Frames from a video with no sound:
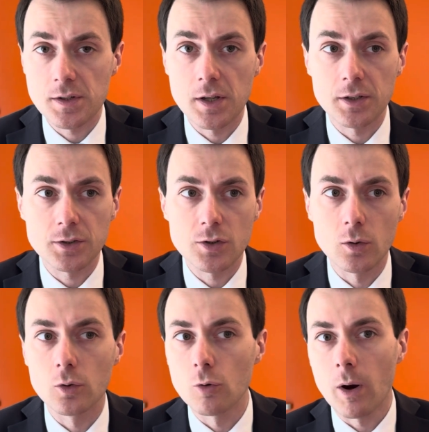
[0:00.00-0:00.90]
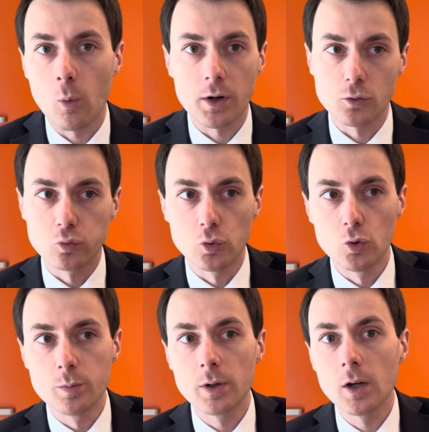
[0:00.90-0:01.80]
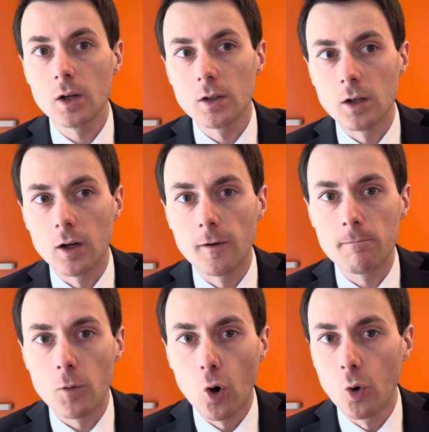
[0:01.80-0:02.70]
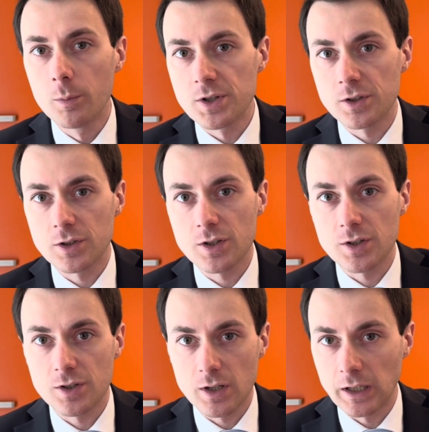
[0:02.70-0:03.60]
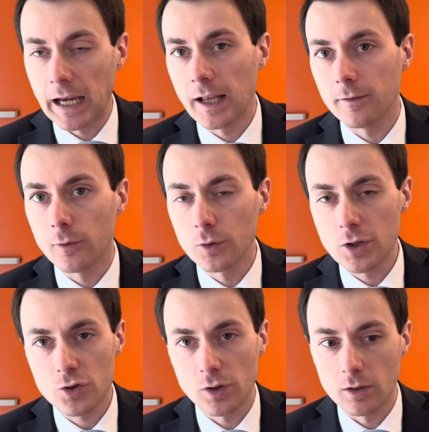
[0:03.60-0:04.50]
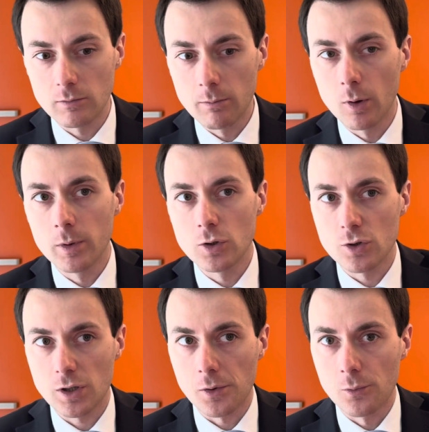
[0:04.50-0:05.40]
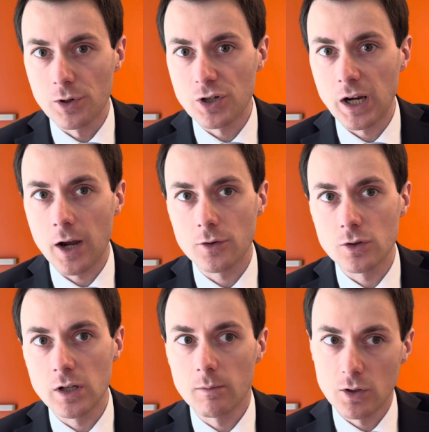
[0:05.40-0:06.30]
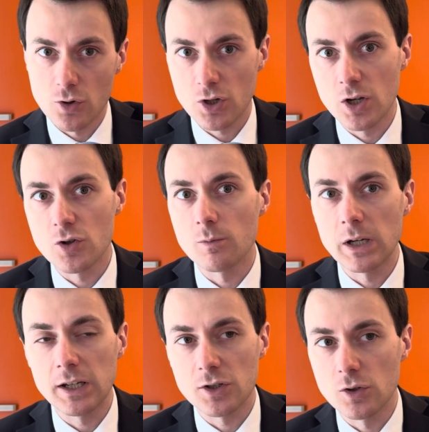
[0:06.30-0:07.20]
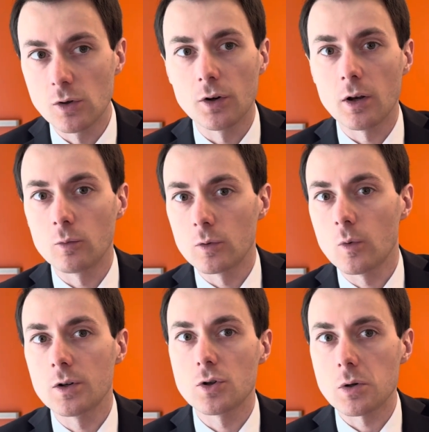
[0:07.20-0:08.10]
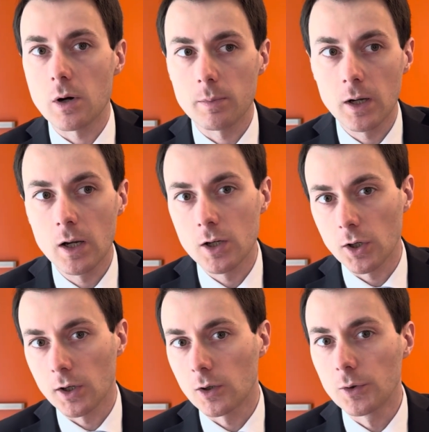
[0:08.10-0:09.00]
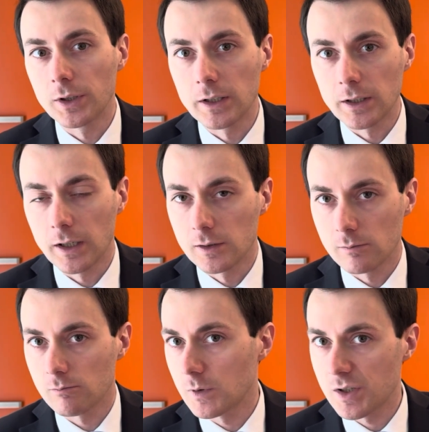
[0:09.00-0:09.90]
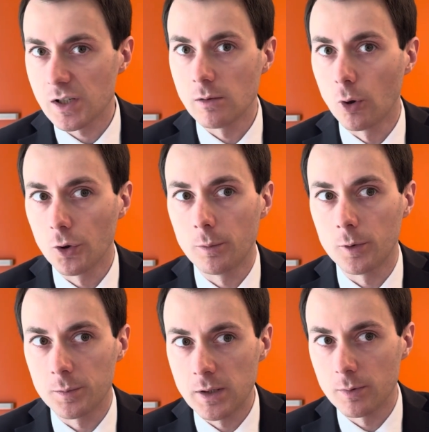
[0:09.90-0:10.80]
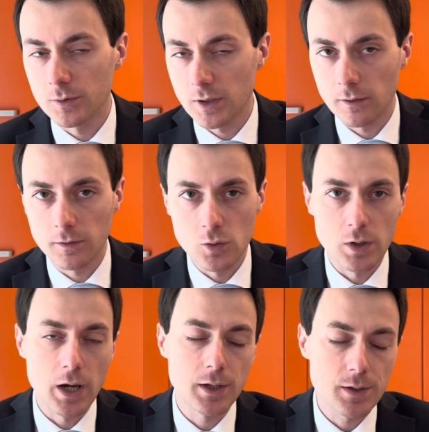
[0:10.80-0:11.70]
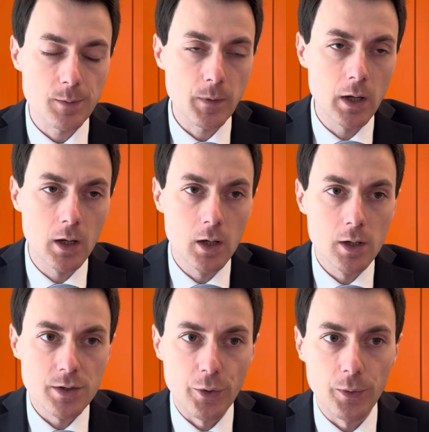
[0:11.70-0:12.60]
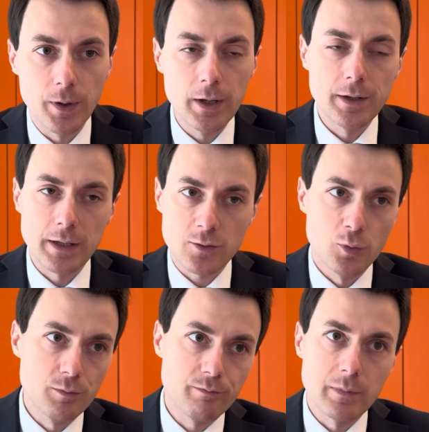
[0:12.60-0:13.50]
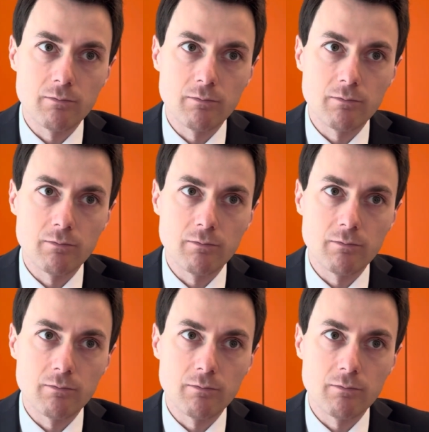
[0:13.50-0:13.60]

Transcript: there. So you might want to group all businesses in California, so that the moment you start reaching out to them and you schedule meetings, you know that with one trip, you're going to go there and see multiple people in a few days. So that's what